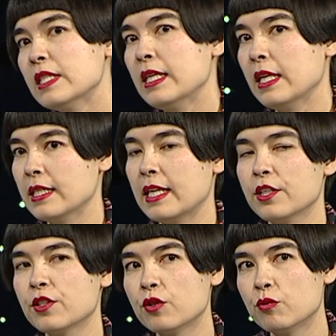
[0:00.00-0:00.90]
for cities that
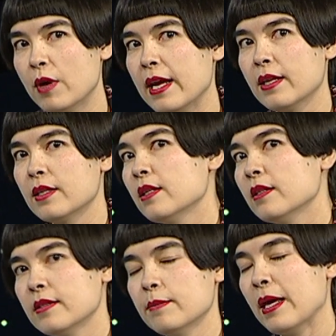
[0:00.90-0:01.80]
it's great,
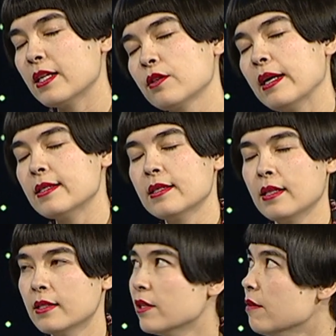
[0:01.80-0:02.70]
makes great
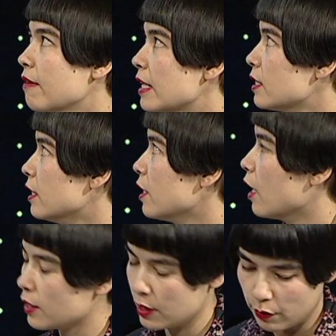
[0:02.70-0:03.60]
sense to invest in the
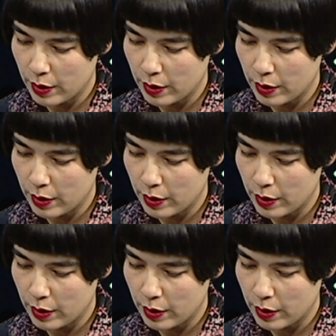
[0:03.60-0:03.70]
arts,